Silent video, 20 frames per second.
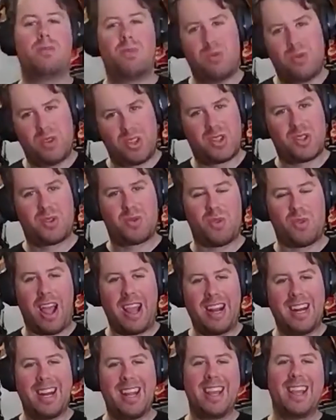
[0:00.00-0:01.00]
slide
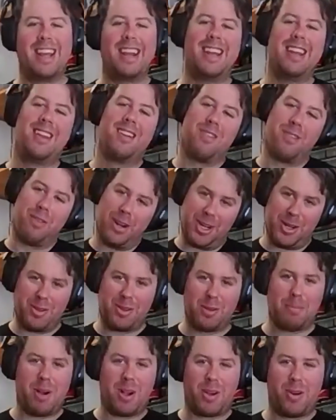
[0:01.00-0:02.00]
it in, redo the
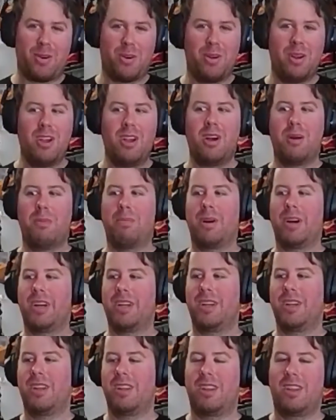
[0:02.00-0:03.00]
buckle, but
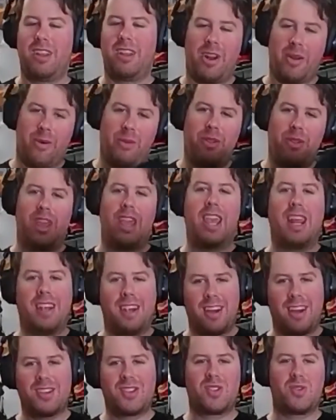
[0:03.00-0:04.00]
you know, it
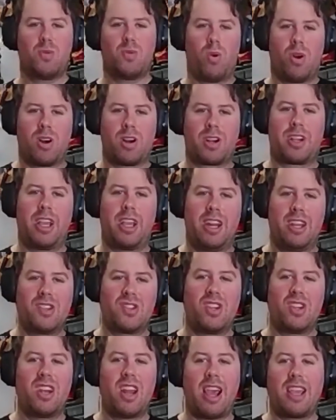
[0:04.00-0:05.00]
does work. It is
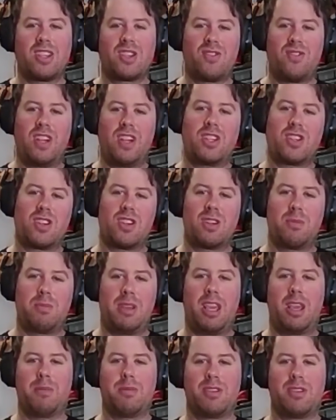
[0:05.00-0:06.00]
a nice feature to
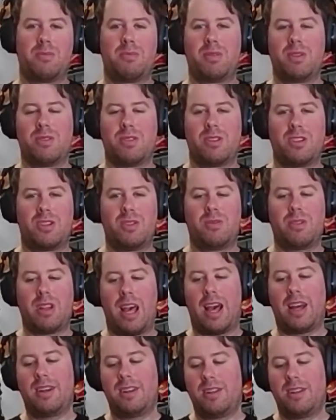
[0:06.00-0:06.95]
be able to do that.